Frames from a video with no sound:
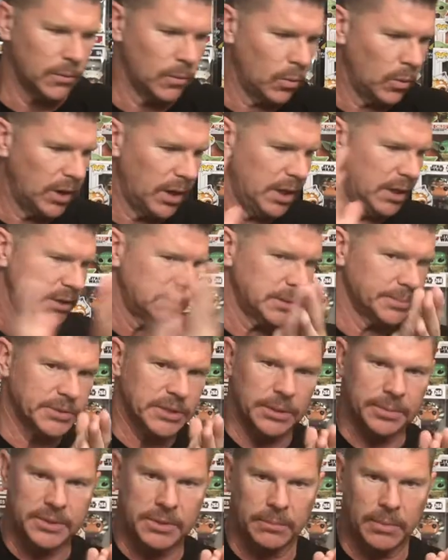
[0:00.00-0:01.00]
one
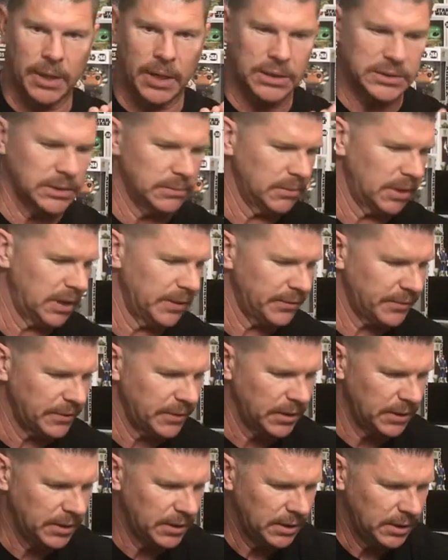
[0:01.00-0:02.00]
subscription box a month,
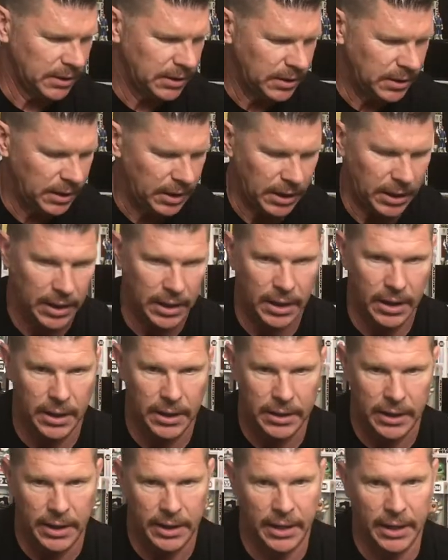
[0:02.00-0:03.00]

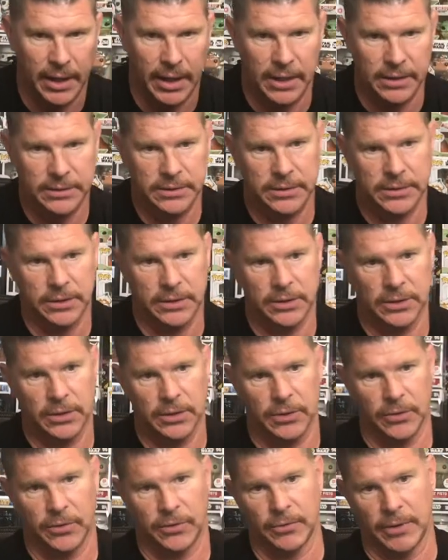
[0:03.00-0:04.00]
and I got
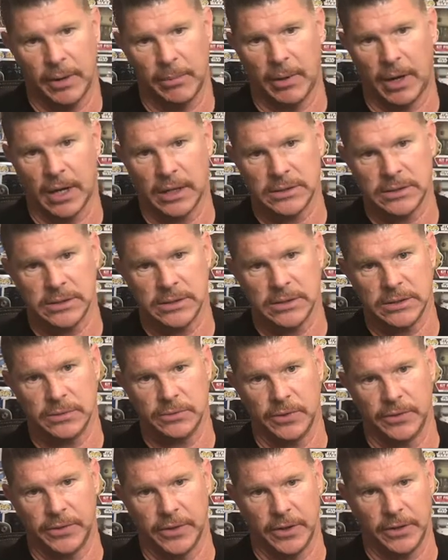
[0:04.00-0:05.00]
three boxes
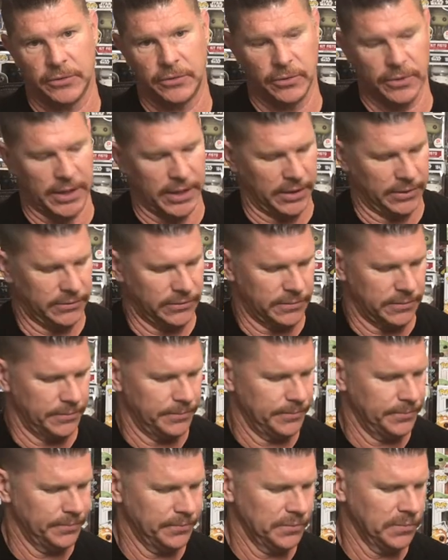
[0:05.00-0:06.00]
within 2 days.
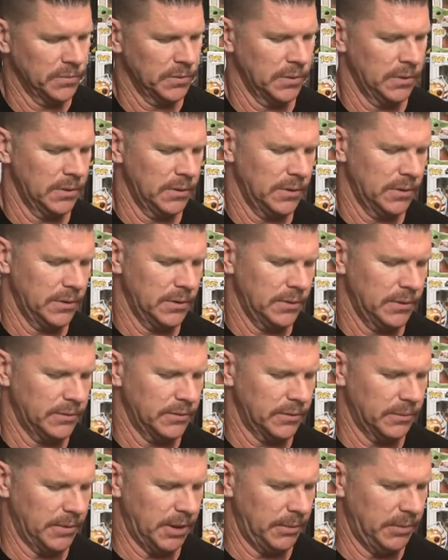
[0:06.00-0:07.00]

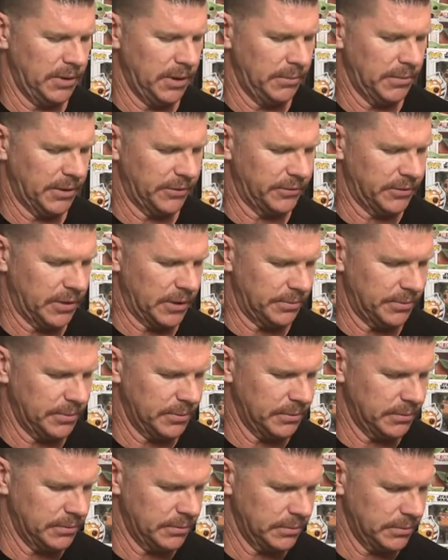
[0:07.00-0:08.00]
So maybe they messed up.
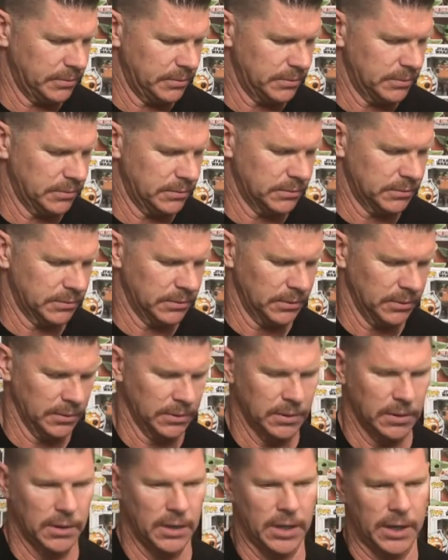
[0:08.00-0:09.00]

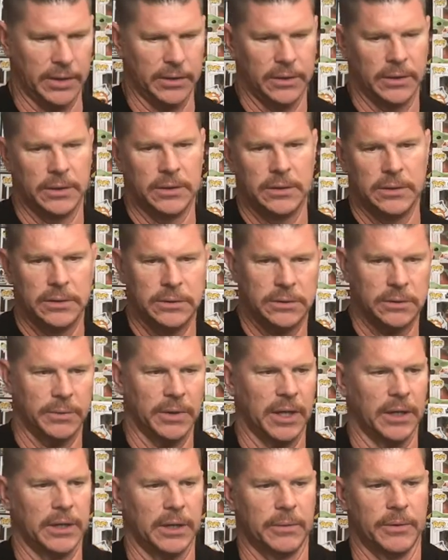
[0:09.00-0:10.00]
All right, so we
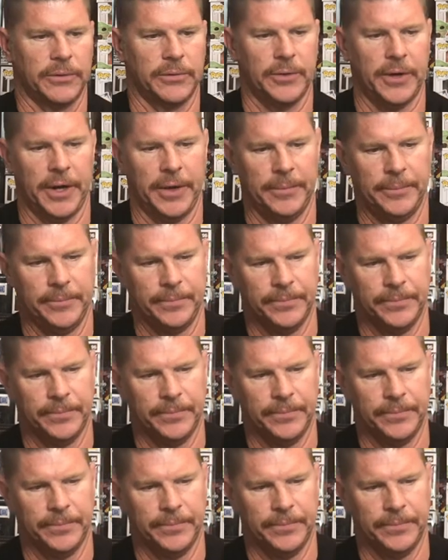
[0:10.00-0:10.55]
got number three.